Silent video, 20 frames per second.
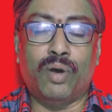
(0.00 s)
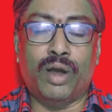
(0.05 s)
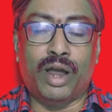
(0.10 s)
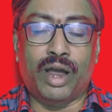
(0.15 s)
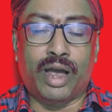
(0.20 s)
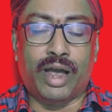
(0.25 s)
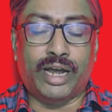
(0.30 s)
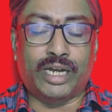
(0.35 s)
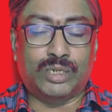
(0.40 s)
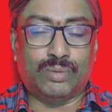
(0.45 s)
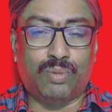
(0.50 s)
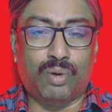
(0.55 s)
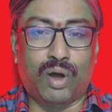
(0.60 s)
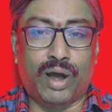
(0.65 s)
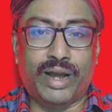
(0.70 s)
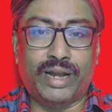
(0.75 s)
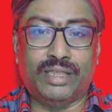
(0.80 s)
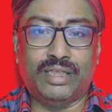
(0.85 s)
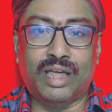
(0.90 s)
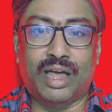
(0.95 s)

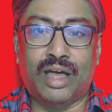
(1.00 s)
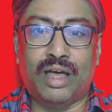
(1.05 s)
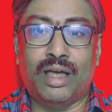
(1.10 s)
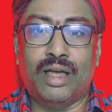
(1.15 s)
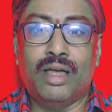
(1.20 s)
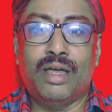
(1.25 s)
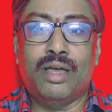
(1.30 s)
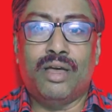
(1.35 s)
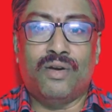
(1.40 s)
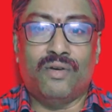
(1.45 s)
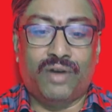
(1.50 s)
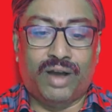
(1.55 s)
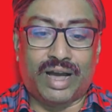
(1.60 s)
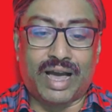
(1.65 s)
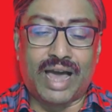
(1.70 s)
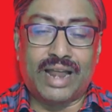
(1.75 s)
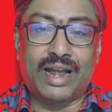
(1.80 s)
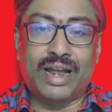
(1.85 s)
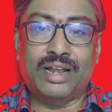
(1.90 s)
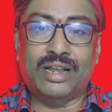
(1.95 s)
exploit the
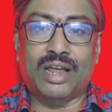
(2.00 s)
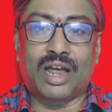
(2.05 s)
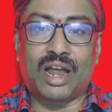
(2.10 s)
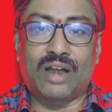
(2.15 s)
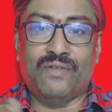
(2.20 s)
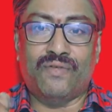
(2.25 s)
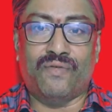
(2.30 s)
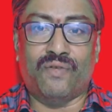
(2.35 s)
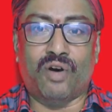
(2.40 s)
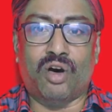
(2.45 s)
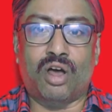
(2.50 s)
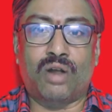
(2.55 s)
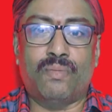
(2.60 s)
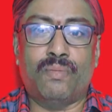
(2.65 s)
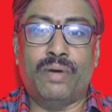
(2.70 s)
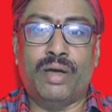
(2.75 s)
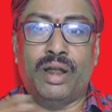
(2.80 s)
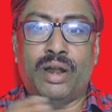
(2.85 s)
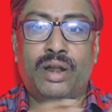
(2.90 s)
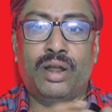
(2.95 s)
current and
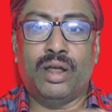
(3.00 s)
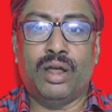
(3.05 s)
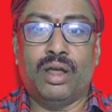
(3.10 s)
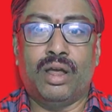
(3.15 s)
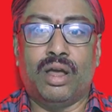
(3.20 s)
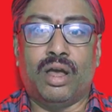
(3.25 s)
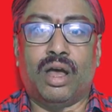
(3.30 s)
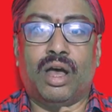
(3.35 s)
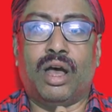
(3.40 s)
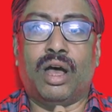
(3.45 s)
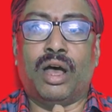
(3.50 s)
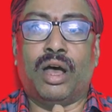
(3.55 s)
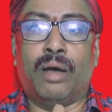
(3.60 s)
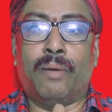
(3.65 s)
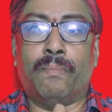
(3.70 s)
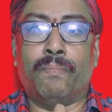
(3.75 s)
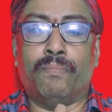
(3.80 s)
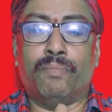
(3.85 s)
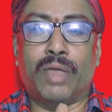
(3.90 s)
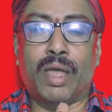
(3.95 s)
former
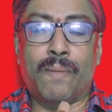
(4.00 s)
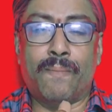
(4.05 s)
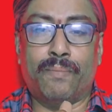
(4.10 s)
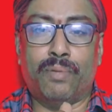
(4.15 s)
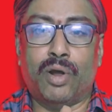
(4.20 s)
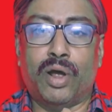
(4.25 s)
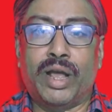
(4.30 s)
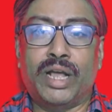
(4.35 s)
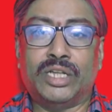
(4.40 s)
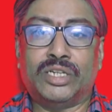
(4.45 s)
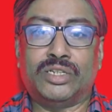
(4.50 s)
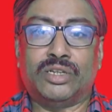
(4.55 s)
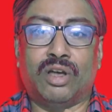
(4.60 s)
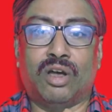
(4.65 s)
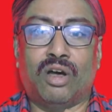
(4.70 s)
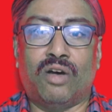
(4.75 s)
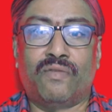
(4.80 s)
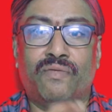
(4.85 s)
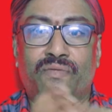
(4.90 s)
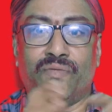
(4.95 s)
employees
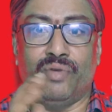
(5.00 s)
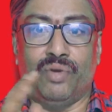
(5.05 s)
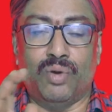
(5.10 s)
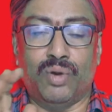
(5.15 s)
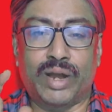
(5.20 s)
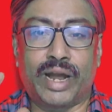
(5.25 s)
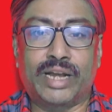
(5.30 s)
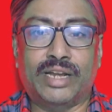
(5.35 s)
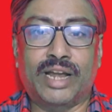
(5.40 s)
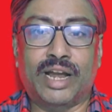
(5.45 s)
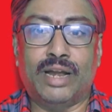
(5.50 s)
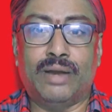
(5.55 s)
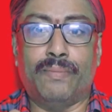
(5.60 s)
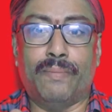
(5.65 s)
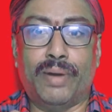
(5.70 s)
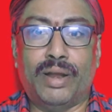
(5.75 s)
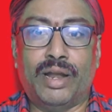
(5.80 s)
of United